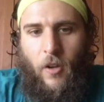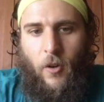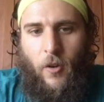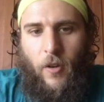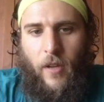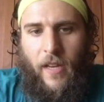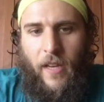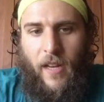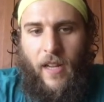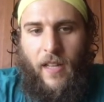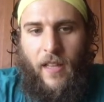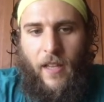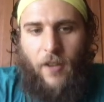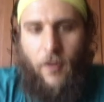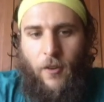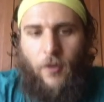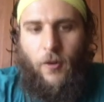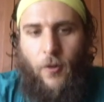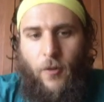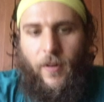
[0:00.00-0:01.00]
And
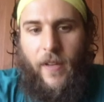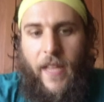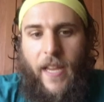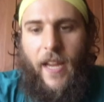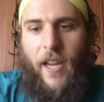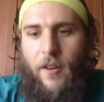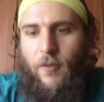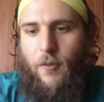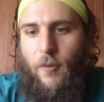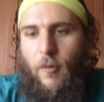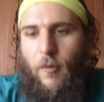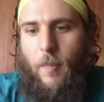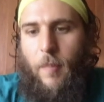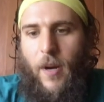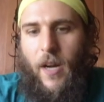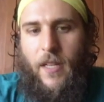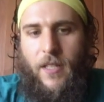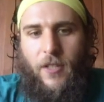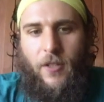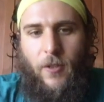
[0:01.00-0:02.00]
click Create
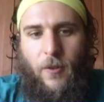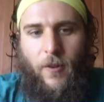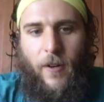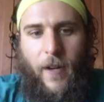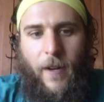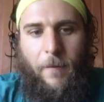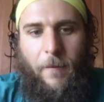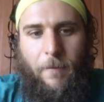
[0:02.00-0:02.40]
Repository.